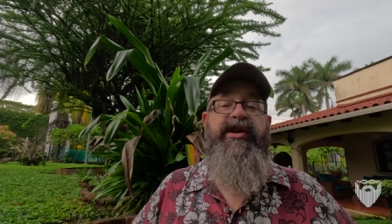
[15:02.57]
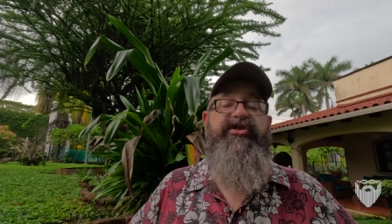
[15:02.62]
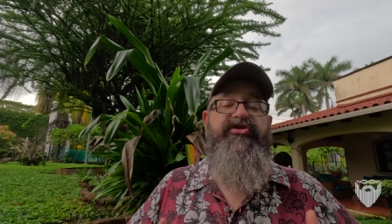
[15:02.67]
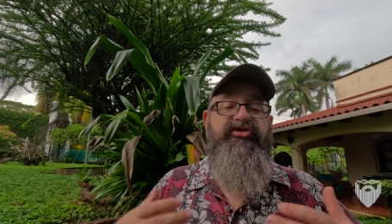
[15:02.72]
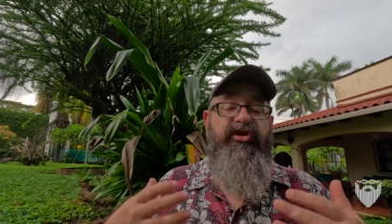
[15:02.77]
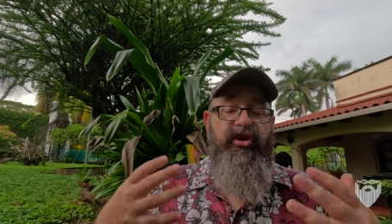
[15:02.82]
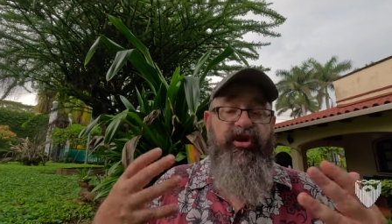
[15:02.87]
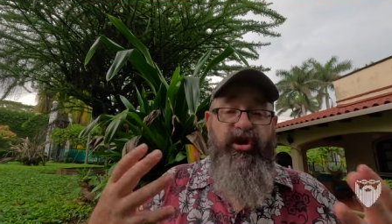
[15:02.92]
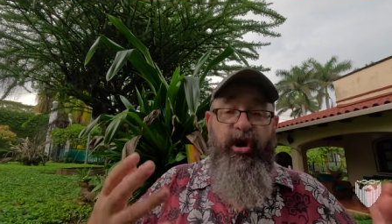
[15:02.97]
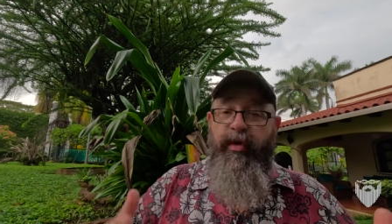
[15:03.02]
You
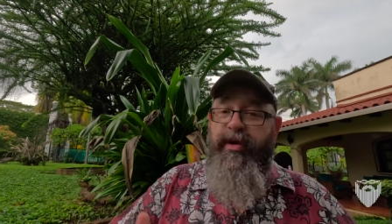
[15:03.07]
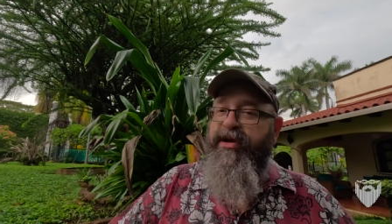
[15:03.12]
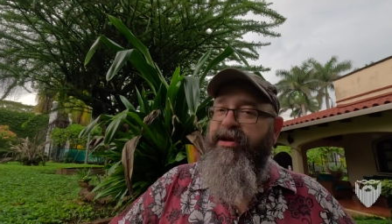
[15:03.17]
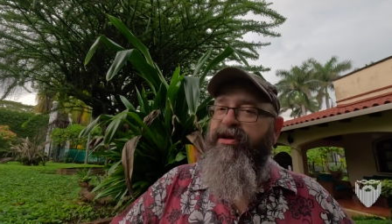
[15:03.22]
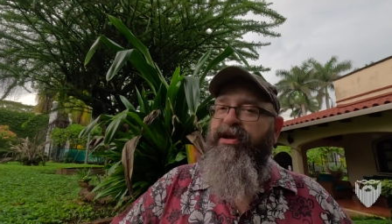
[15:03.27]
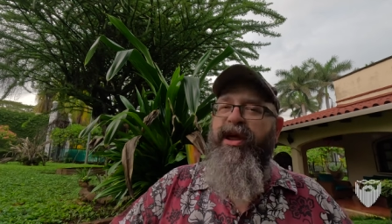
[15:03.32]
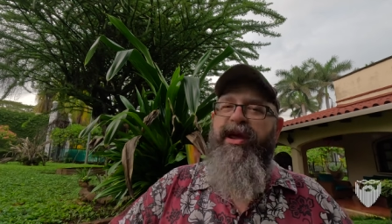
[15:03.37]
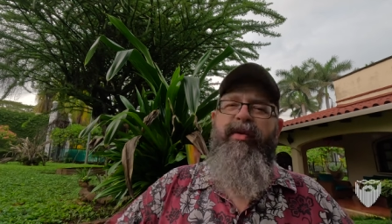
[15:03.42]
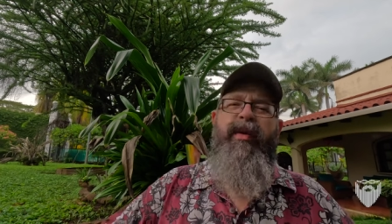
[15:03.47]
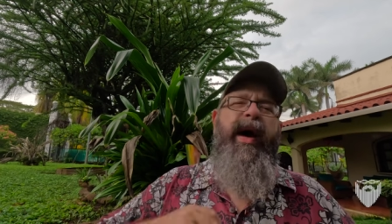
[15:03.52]
start going and
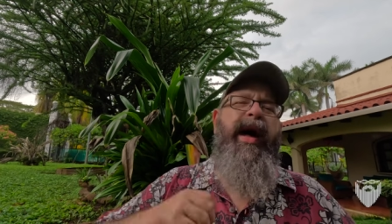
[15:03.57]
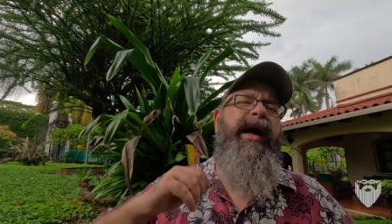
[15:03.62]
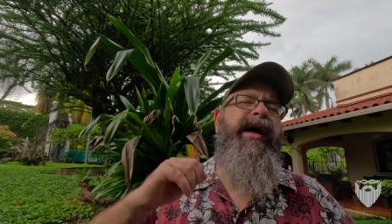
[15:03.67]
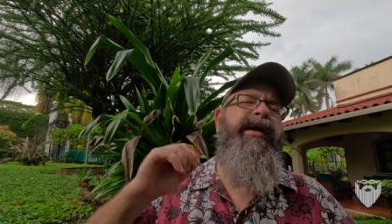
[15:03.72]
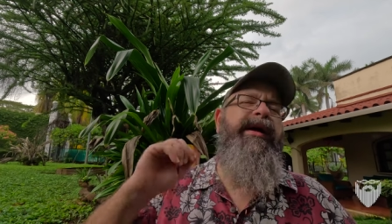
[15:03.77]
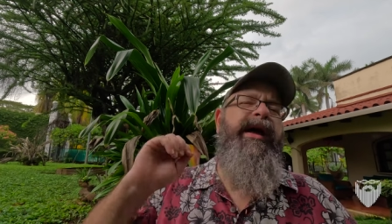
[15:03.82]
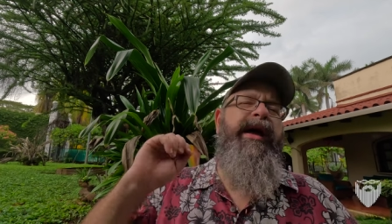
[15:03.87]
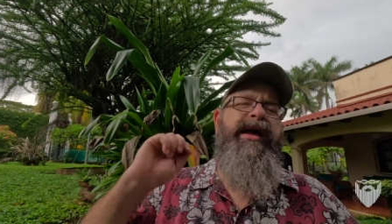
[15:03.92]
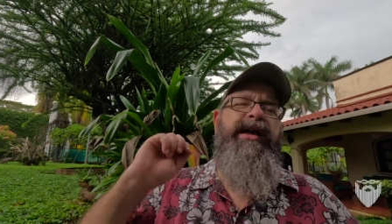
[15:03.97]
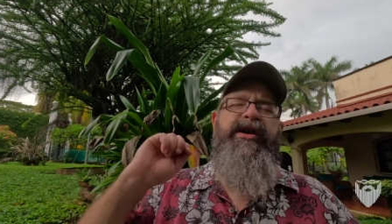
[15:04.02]
like,
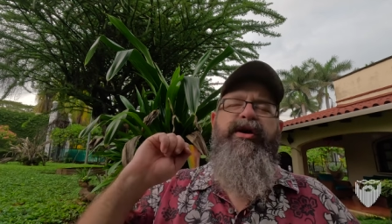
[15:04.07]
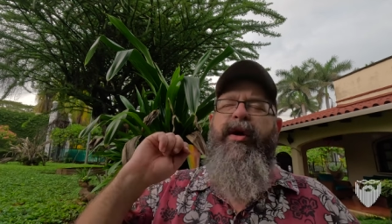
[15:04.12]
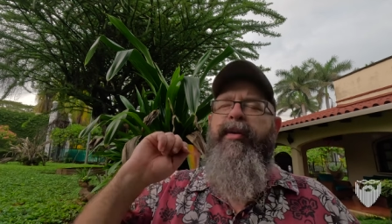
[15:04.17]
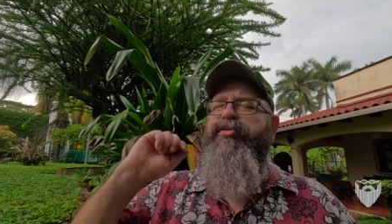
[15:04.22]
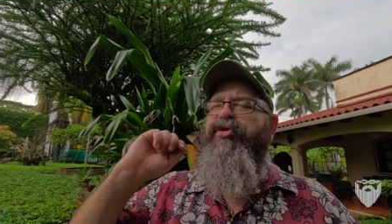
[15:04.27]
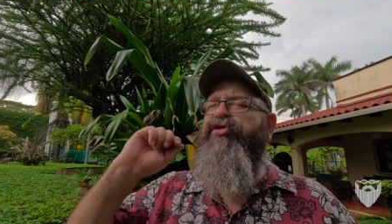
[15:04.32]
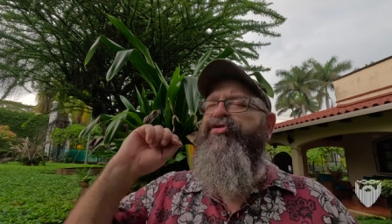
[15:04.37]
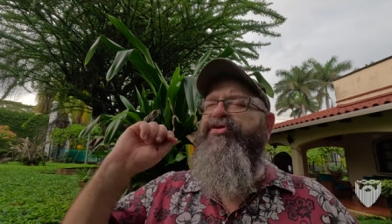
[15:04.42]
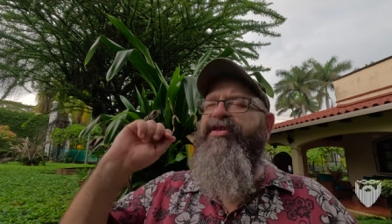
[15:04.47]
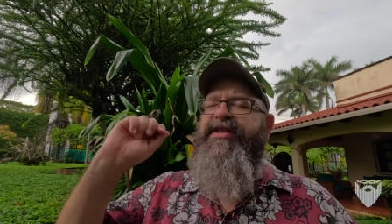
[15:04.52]
well, you know, I'm
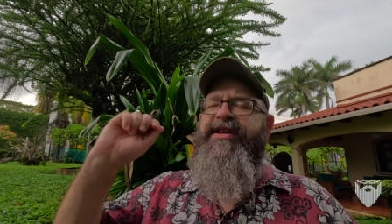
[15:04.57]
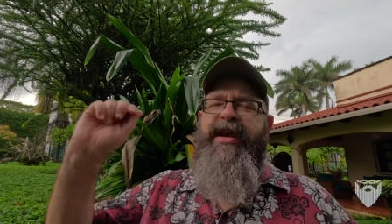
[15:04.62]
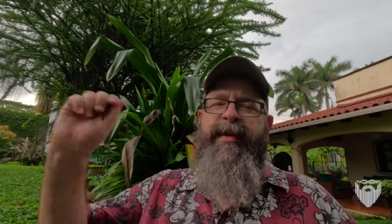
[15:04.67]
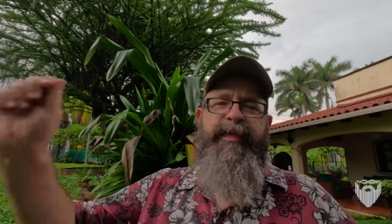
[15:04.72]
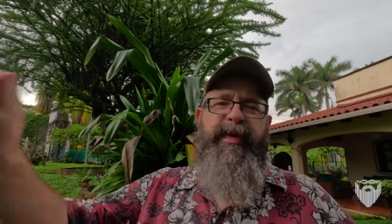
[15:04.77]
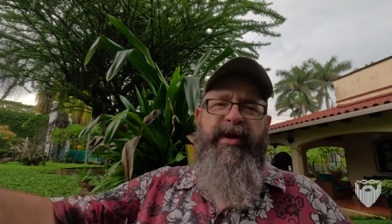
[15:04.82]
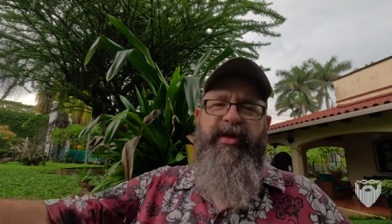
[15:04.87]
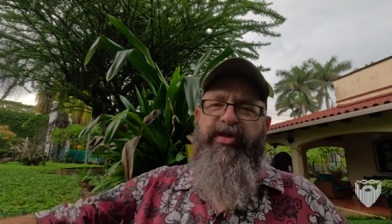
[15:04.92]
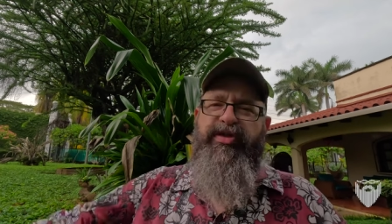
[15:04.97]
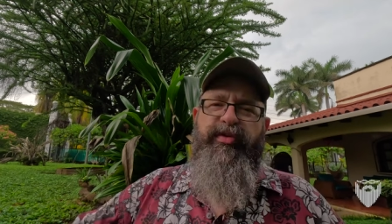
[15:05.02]
used to
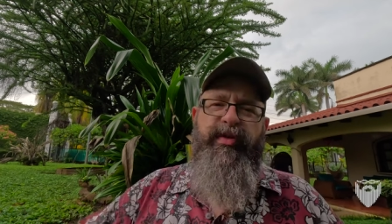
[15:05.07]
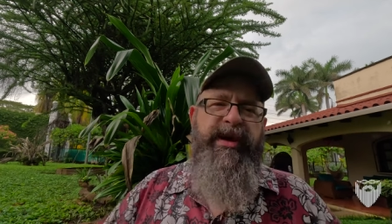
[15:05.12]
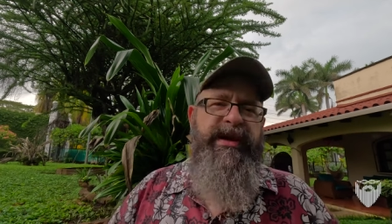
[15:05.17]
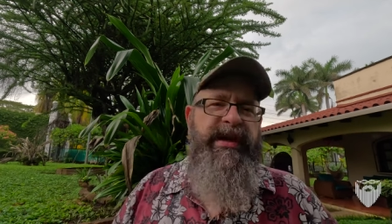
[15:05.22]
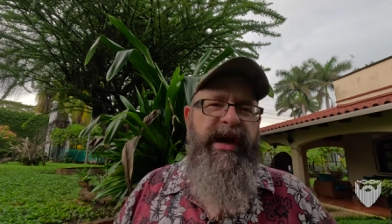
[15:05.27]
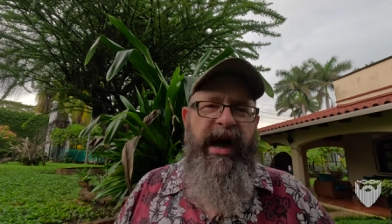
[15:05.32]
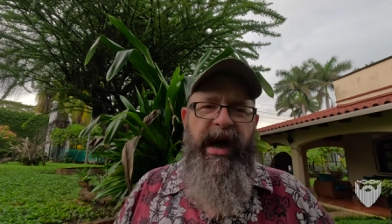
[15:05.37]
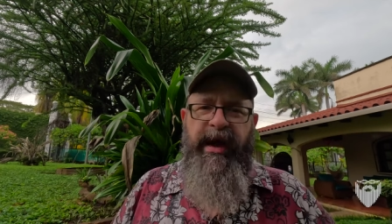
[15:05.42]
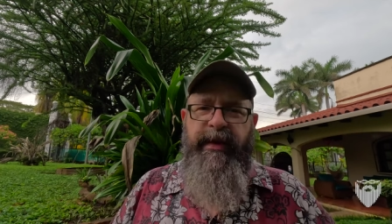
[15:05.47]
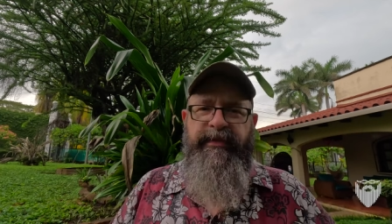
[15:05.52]
tipping three
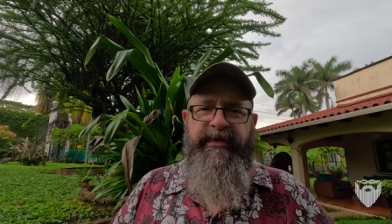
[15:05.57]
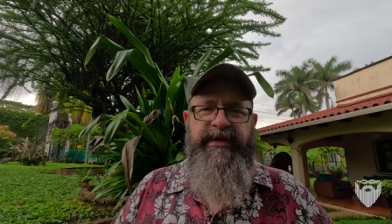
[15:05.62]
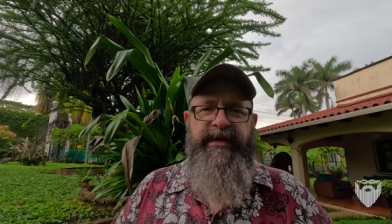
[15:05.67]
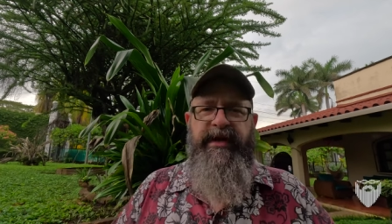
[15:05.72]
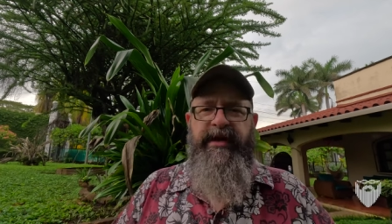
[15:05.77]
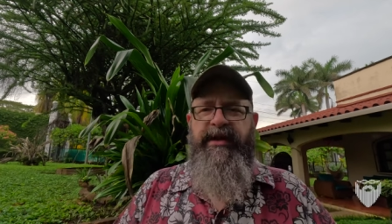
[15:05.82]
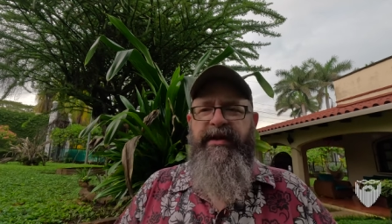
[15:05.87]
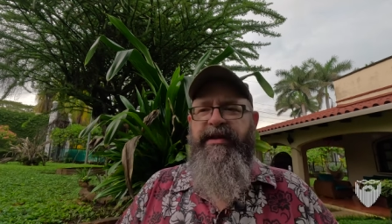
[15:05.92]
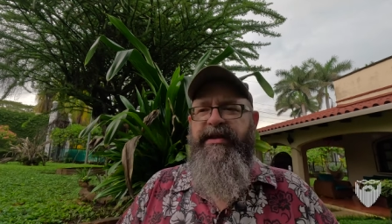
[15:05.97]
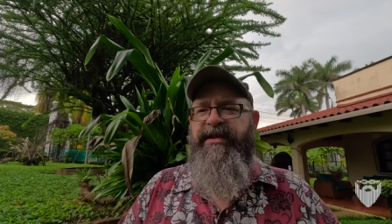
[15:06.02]
times
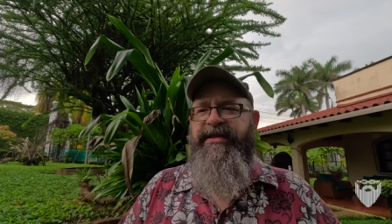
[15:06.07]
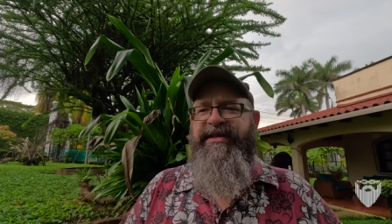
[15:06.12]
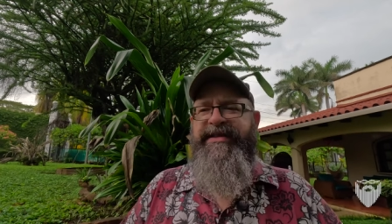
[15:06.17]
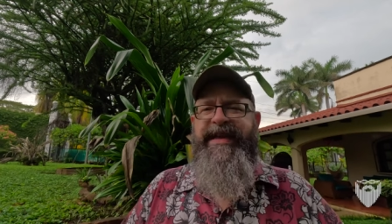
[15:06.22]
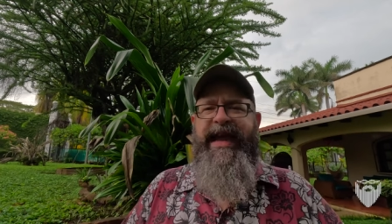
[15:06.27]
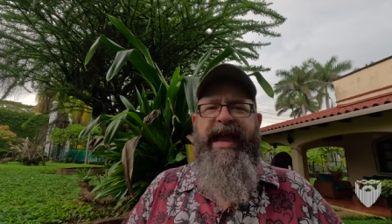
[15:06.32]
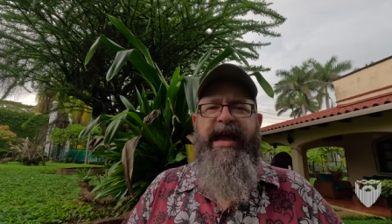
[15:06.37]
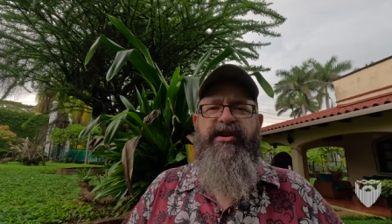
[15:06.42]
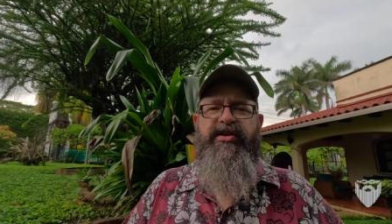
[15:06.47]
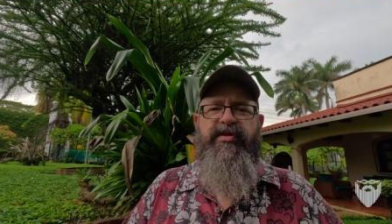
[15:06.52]
the the
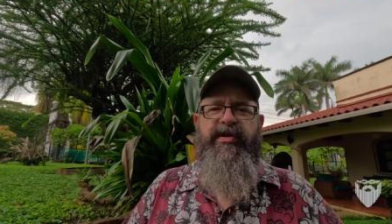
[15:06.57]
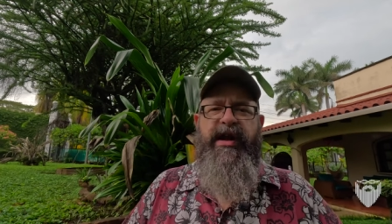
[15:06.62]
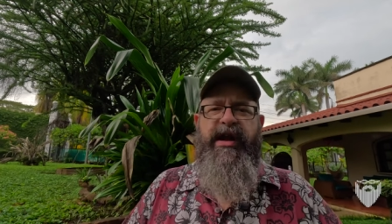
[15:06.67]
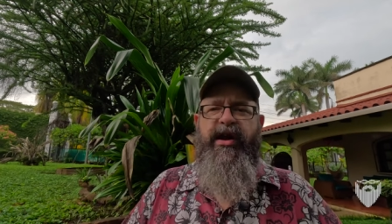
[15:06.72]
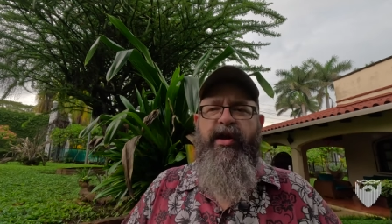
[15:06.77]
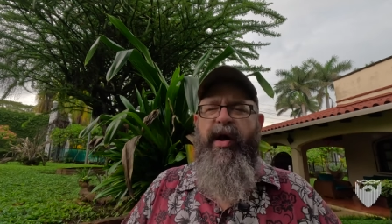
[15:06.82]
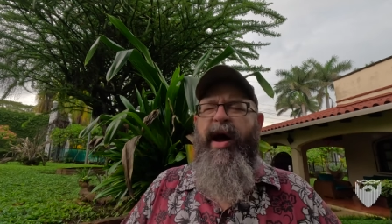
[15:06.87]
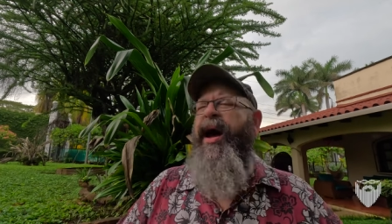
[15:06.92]
standard here.